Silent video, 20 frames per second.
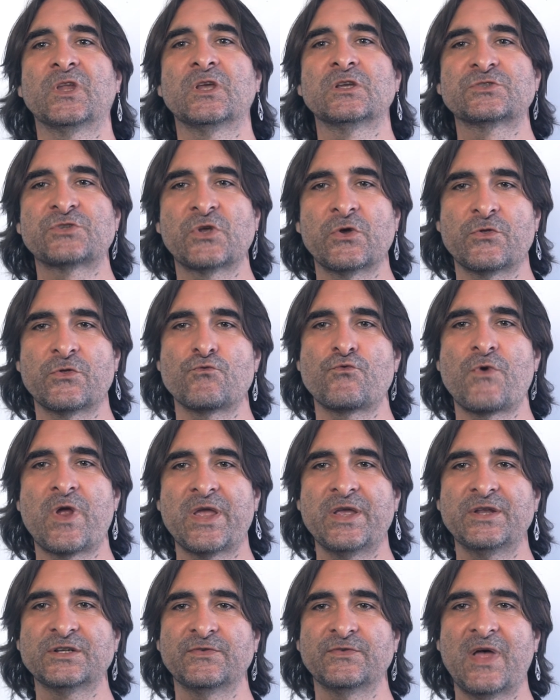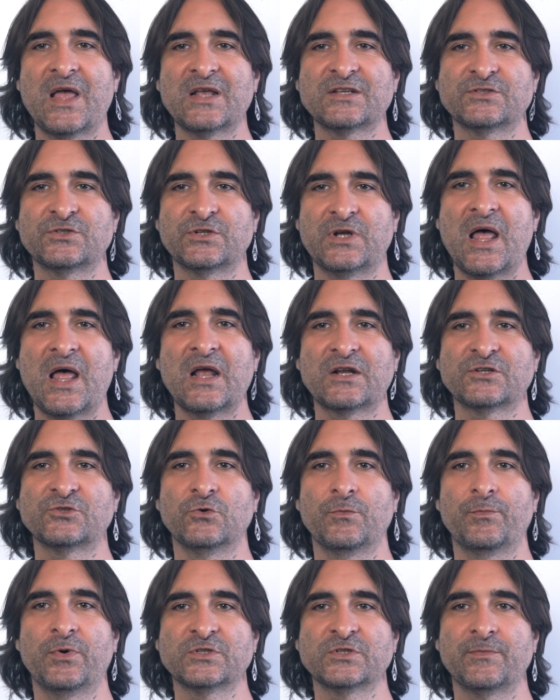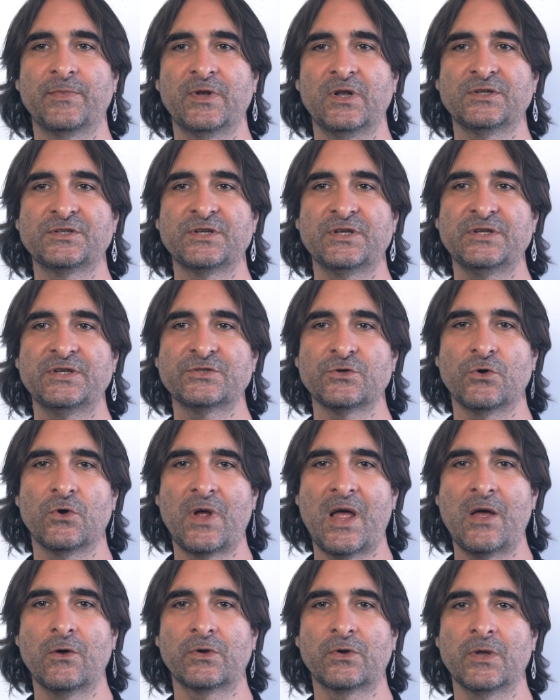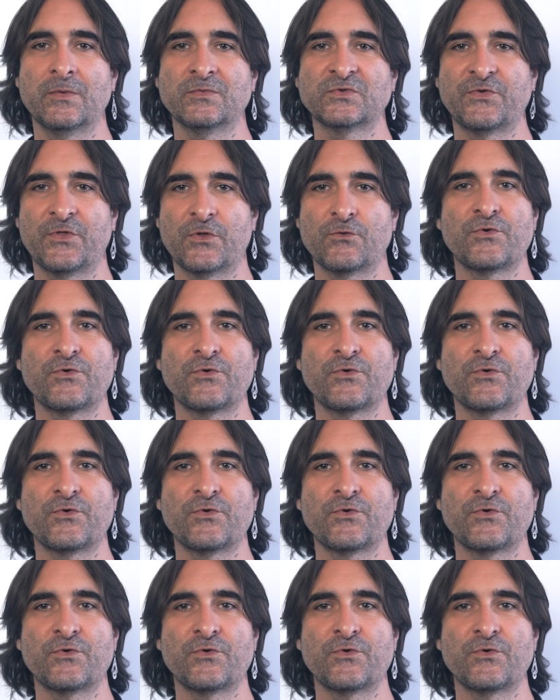so the range of actual possibilities or outcomes for the